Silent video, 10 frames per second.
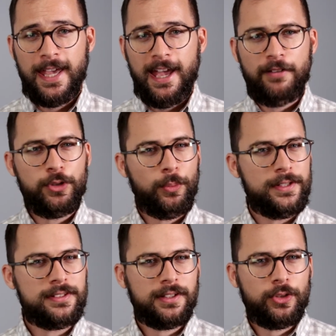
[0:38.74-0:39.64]
Have you
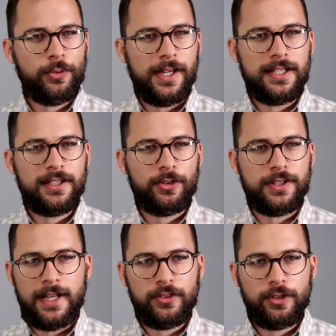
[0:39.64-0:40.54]
recently created or
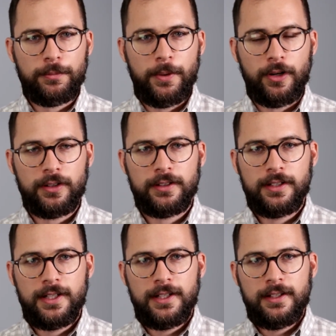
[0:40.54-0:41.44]
downloaded a part
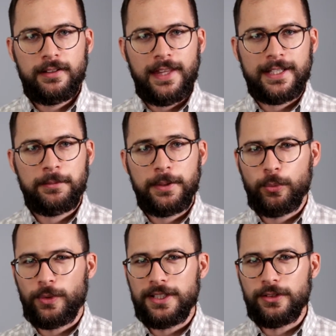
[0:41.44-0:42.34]
that can be
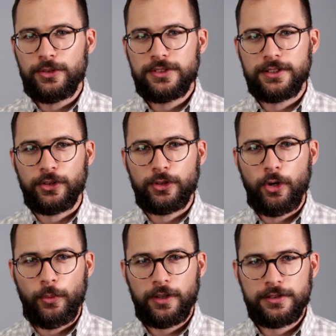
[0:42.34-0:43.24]
reused in your
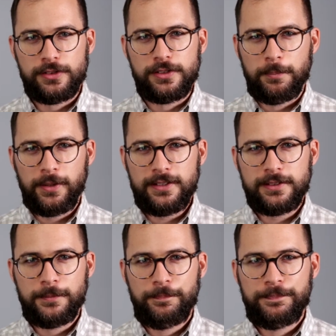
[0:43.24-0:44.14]
coworkers'
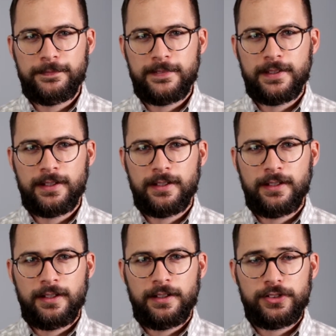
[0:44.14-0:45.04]
assemblies?
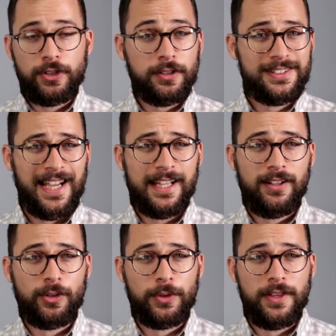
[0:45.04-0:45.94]
Start a
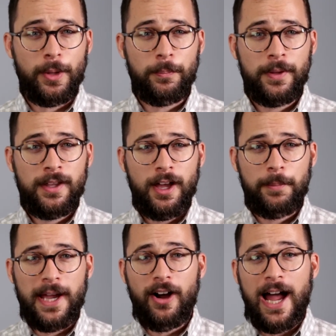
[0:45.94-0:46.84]
dialogue with them
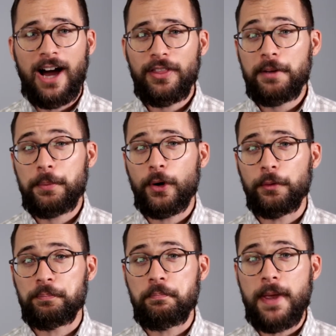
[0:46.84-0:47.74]
about how that
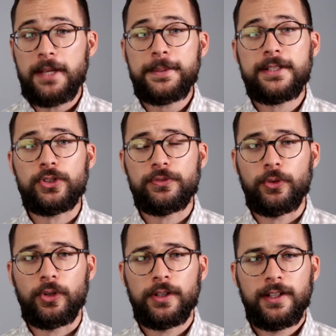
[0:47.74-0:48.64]
part may be
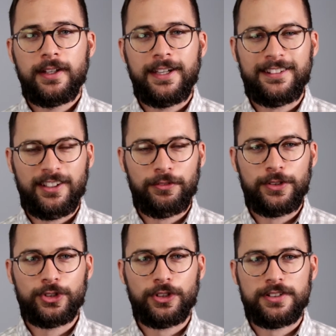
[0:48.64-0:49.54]
useful in their
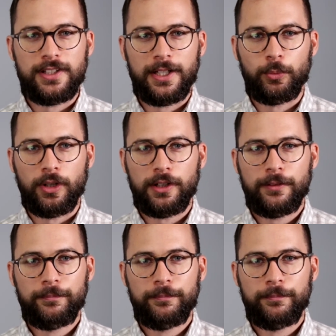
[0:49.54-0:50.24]
future design work.